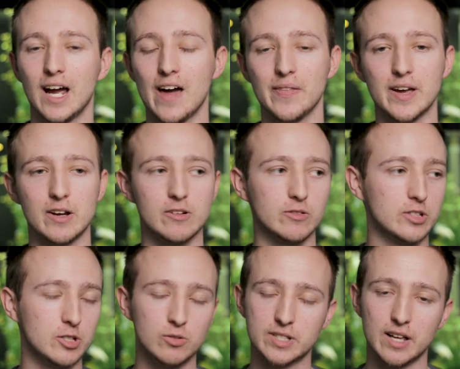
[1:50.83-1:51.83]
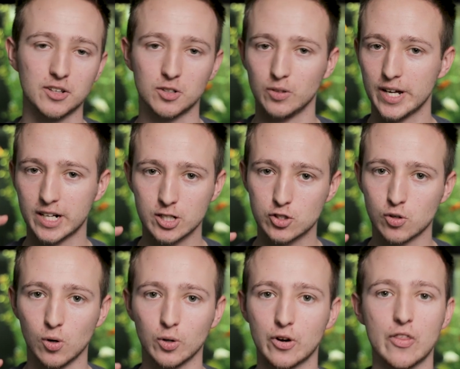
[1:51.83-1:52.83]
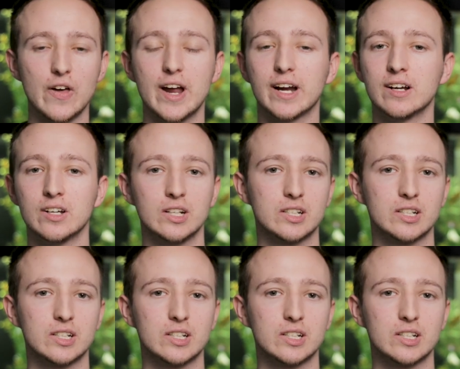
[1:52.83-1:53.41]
and they use that little like controller thing